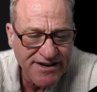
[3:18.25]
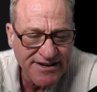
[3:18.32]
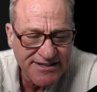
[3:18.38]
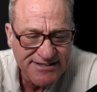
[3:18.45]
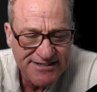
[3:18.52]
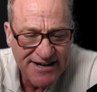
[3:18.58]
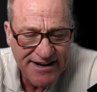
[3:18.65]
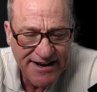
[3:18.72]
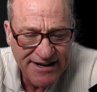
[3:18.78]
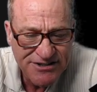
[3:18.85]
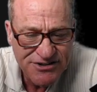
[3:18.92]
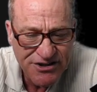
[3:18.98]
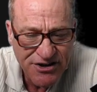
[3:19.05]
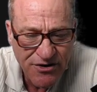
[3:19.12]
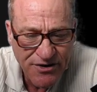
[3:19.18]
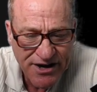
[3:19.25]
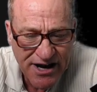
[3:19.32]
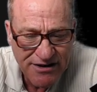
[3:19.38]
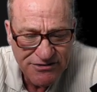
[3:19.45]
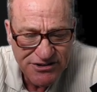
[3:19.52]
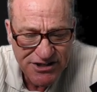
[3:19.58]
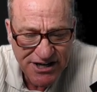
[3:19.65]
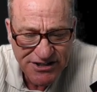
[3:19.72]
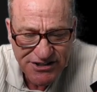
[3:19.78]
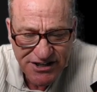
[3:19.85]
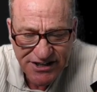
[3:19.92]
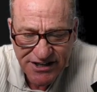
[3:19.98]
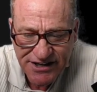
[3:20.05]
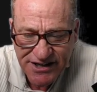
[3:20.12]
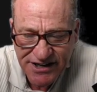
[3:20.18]
It's not actually going out and changing
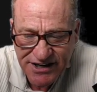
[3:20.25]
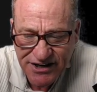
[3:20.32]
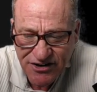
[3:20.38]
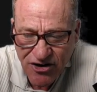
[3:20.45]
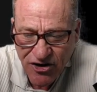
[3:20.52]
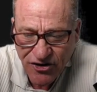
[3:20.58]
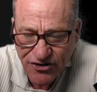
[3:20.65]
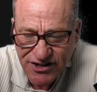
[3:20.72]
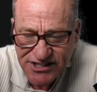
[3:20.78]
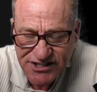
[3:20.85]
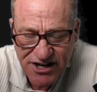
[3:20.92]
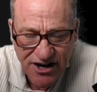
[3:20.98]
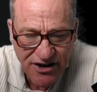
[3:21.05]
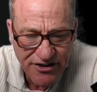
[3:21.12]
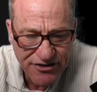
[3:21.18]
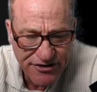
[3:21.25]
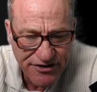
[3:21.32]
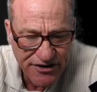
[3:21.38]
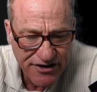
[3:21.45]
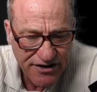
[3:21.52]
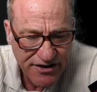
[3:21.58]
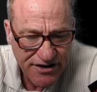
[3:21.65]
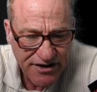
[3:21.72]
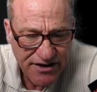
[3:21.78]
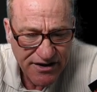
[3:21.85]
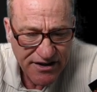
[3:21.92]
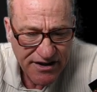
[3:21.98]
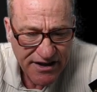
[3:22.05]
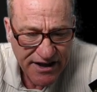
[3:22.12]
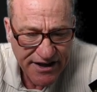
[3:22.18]
it in all these other
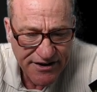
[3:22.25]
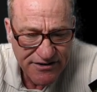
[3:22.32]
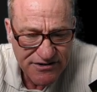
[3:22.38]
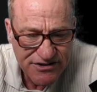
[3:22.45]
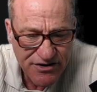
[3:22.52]
headers.